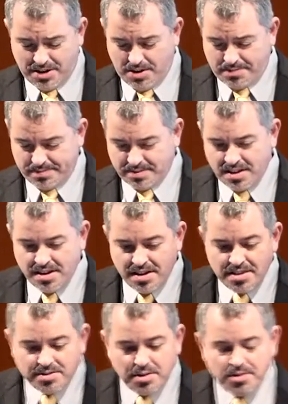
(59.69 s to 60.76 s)
There we go.
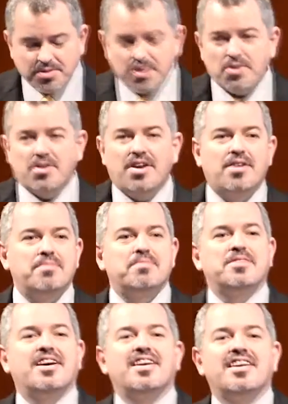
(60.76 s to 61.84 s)
So
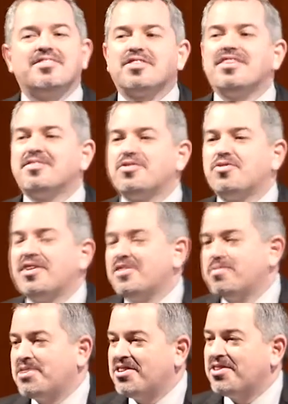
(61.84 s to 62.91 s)
it's great
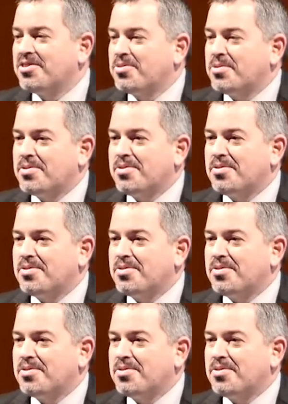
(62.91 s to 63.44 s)
to be here